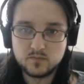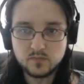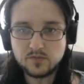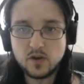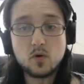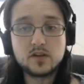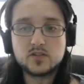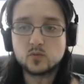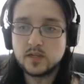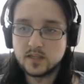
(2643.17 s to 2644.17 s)
if I wanted
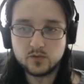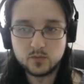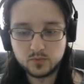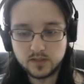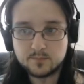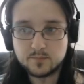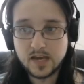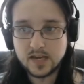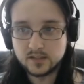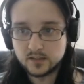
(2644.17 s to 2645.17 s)
to wait, I would play
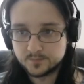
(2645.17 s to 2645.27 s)
back.